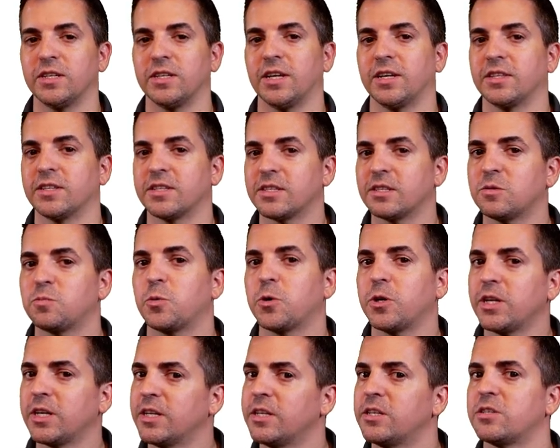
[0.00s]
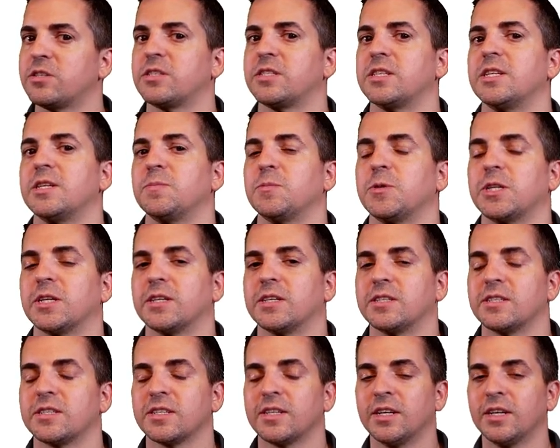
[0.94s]
Now this is pretty interesting
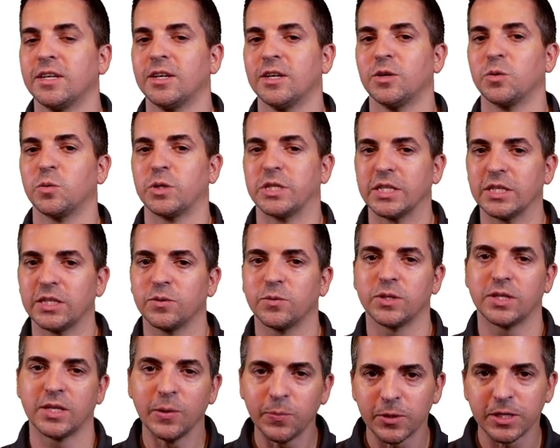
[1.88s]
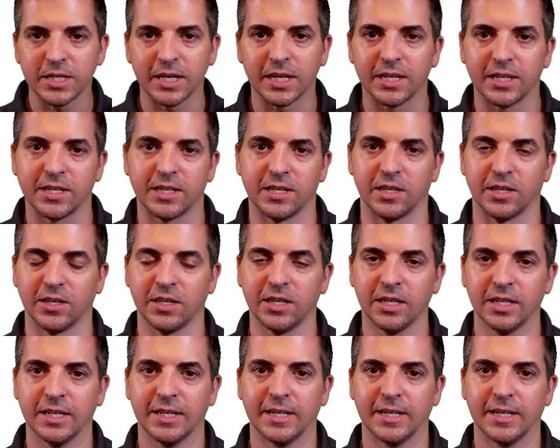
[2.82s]
because we're dealing with HIPAA data here,